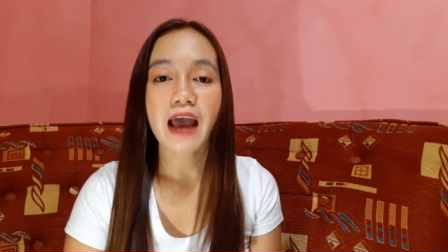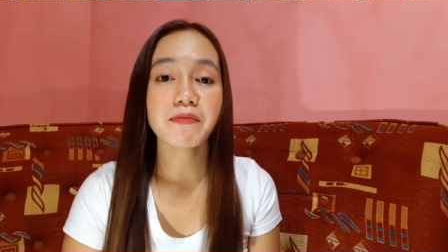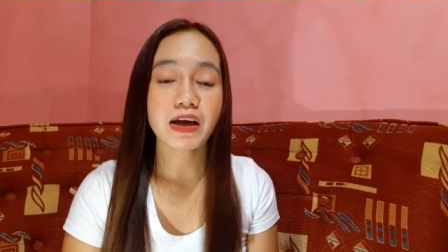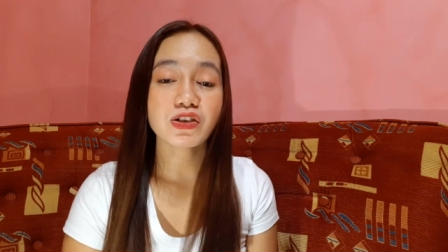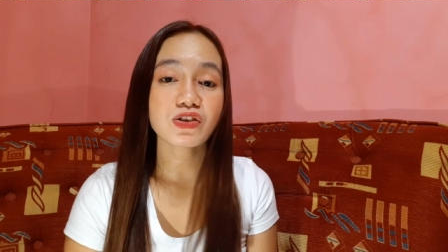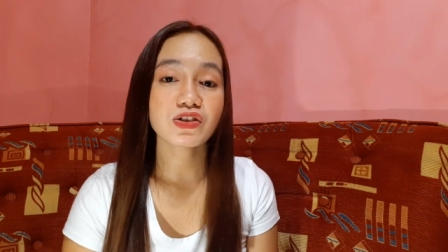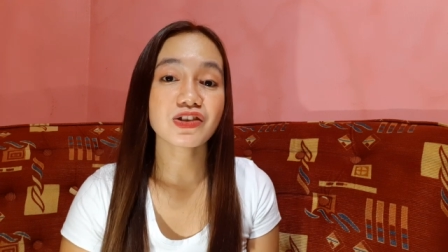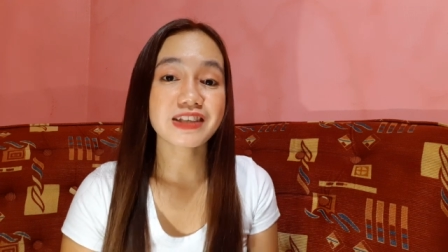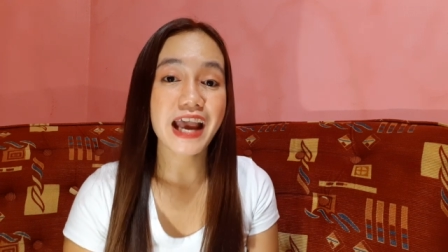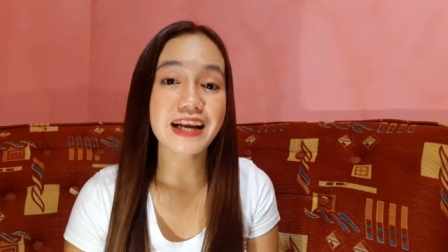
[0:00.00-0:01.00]
and make sure
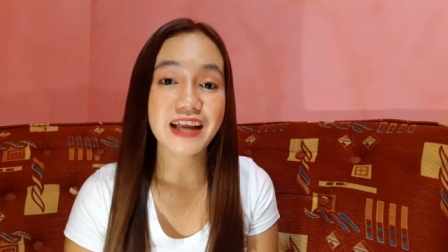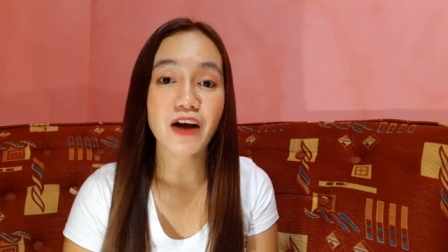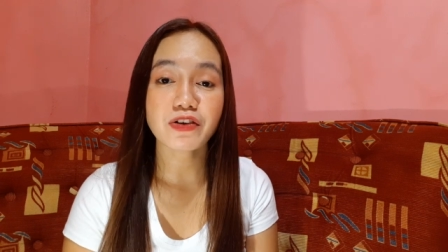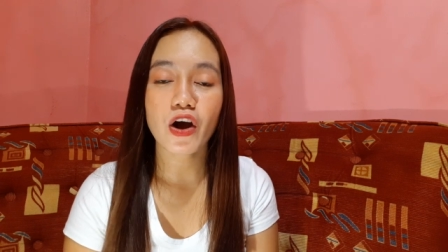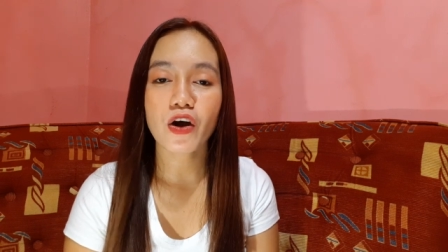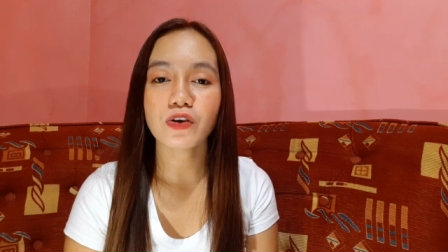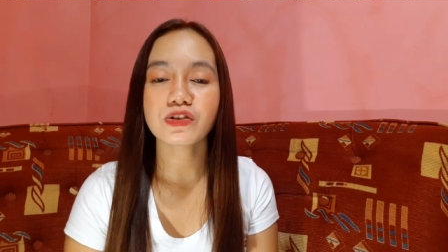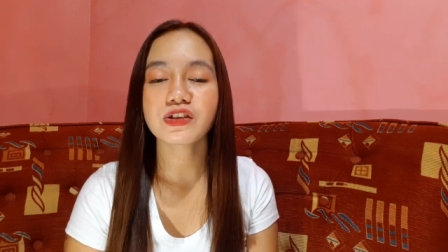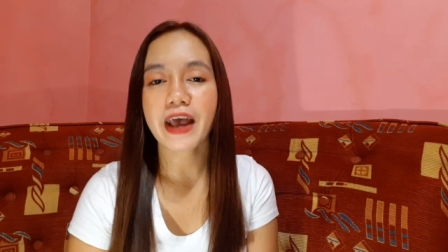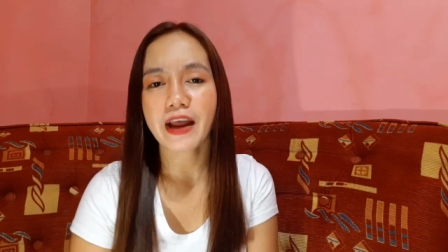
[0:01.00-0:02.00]
to take down
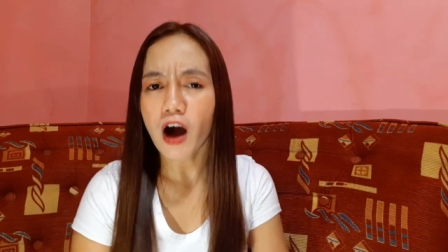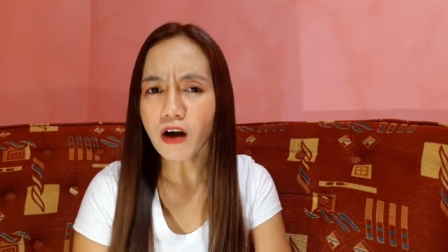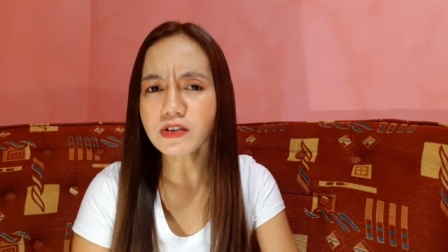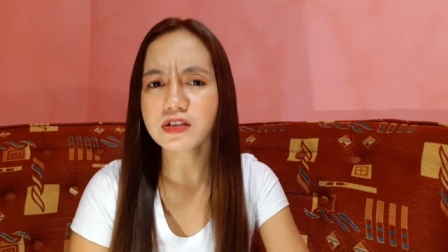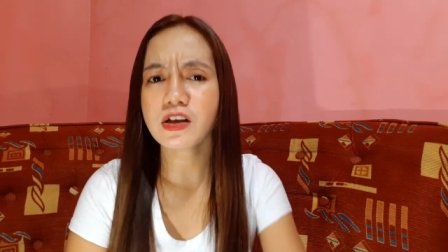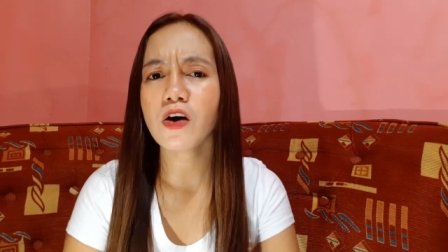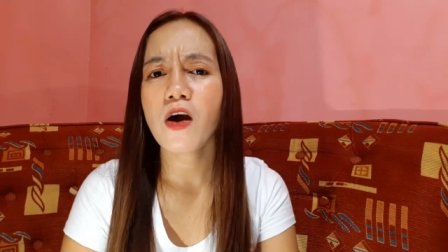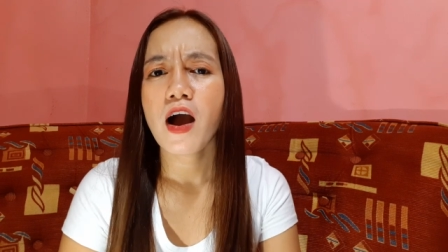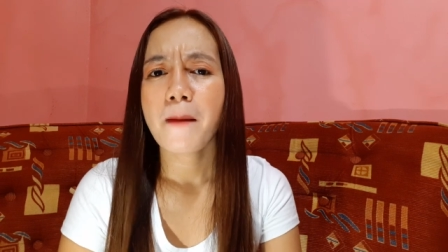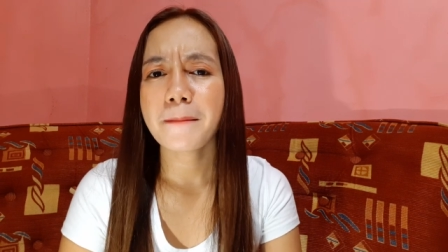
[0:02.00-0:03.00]
notes and
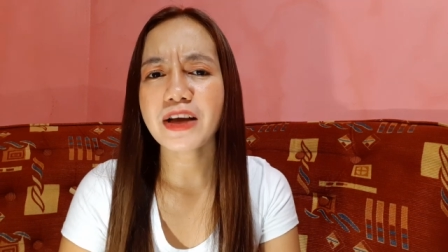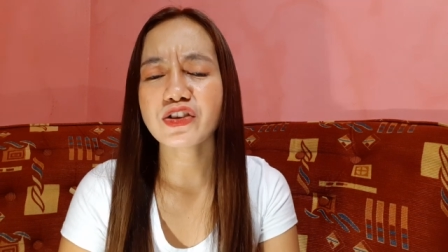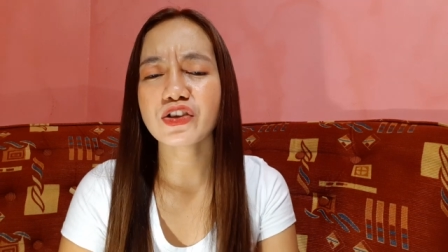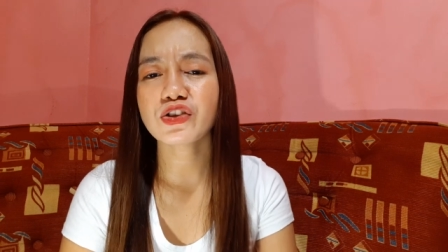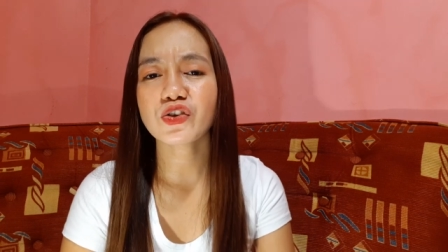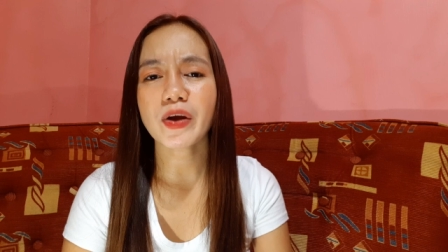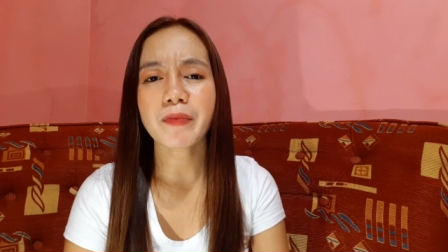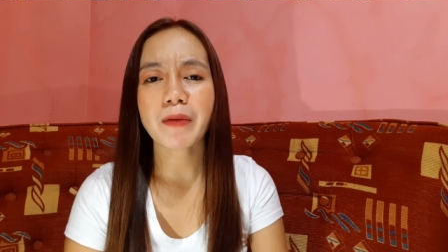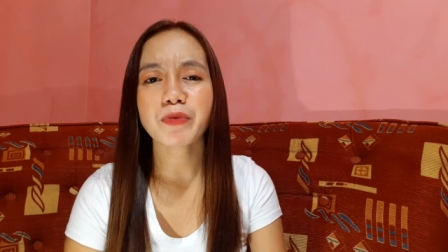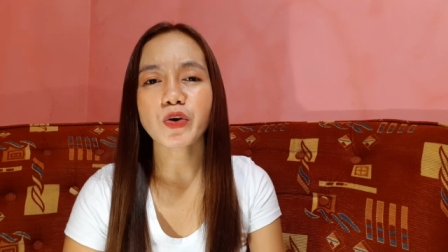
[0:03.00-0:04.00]
also make sure to
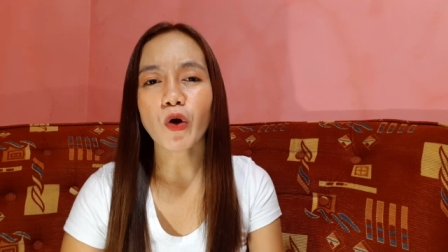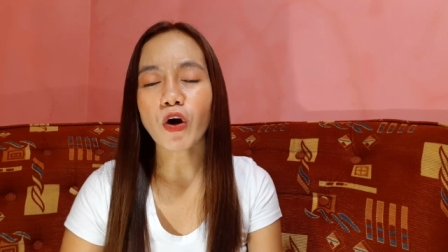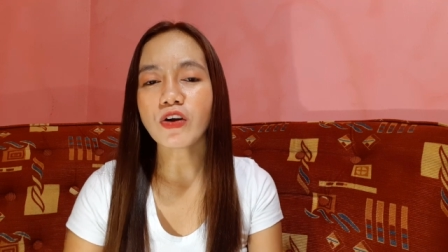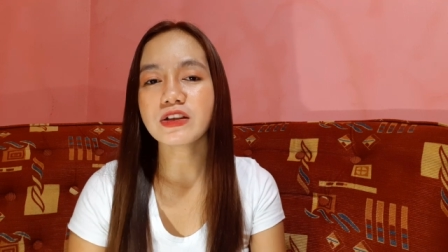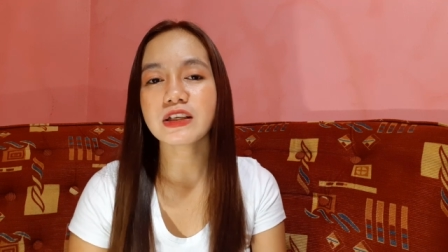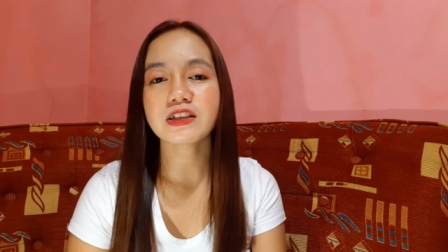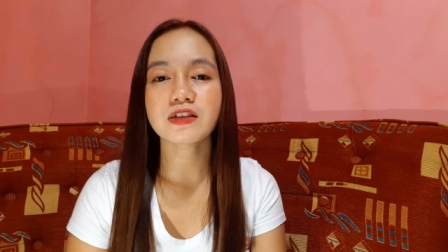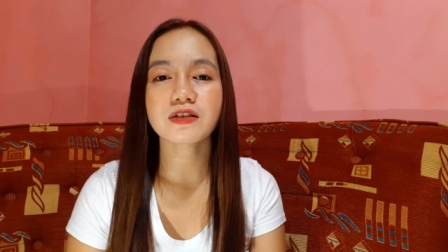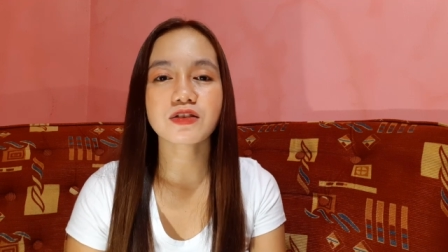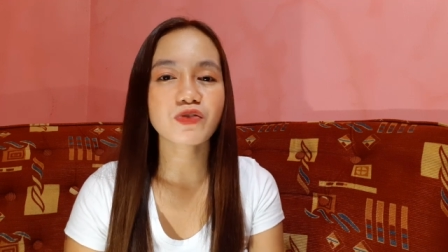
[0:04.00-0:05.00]
remember all the
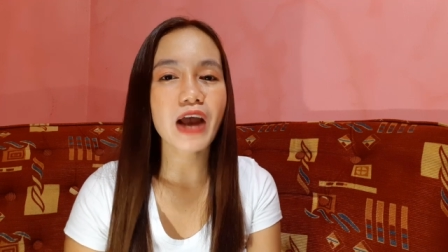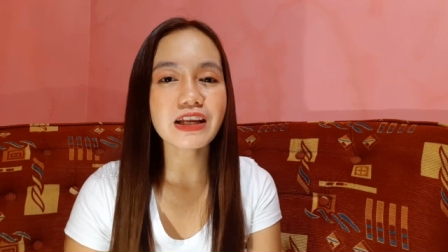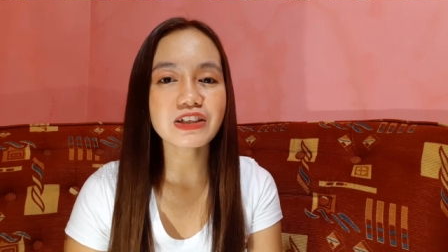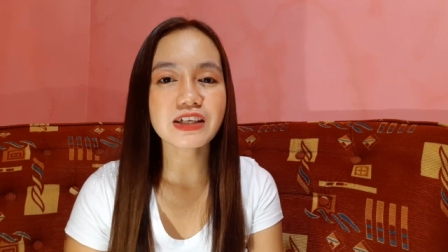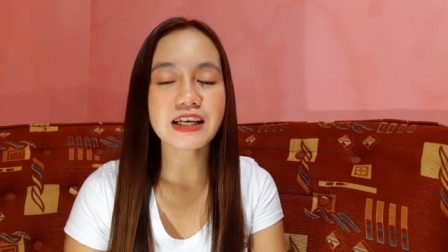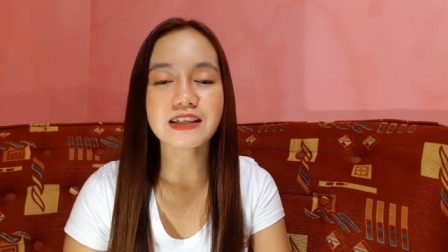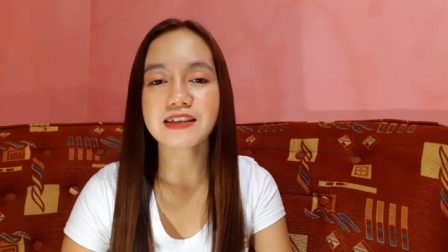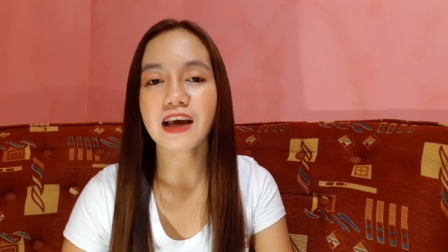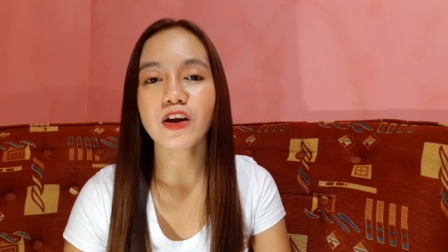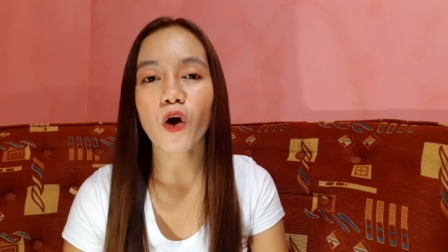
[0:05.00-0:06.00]

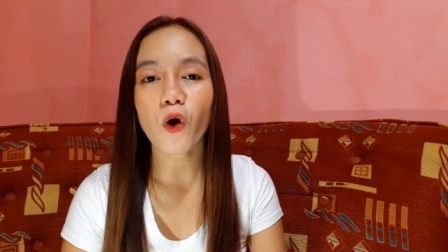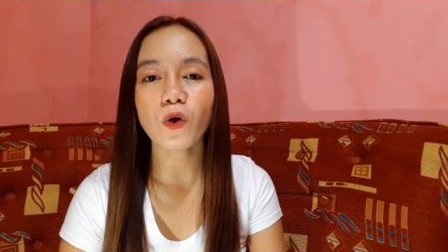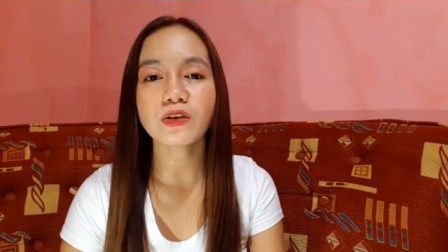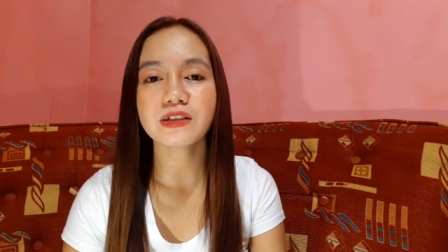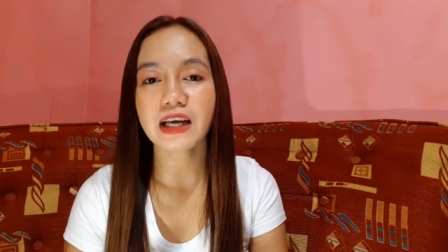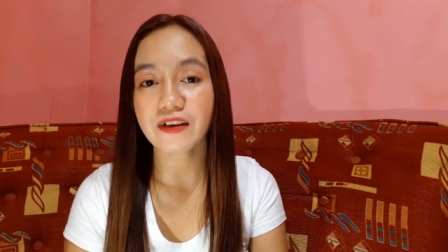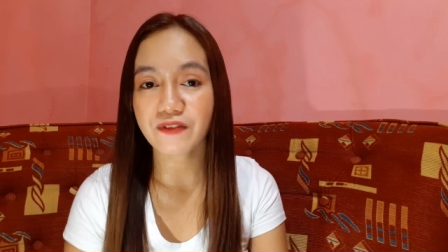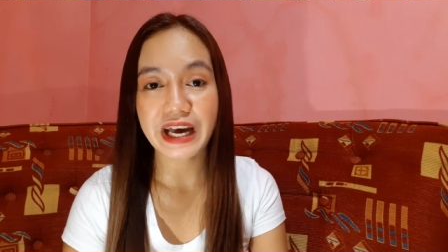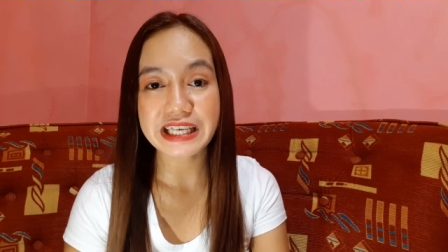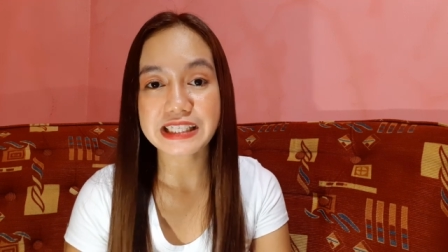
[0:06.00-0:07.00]
strategies and all the
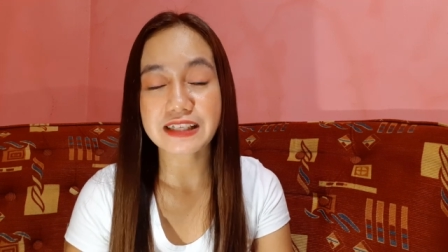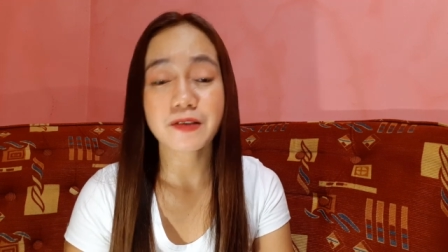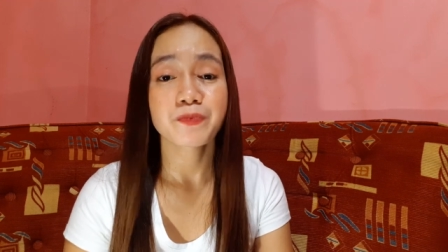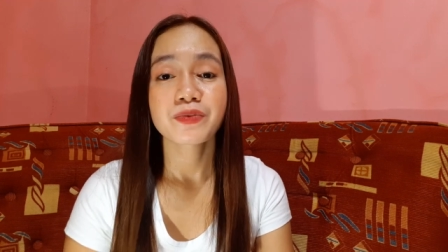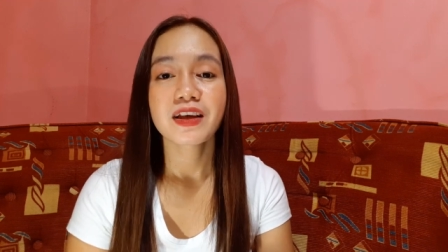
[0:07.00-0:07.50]
advices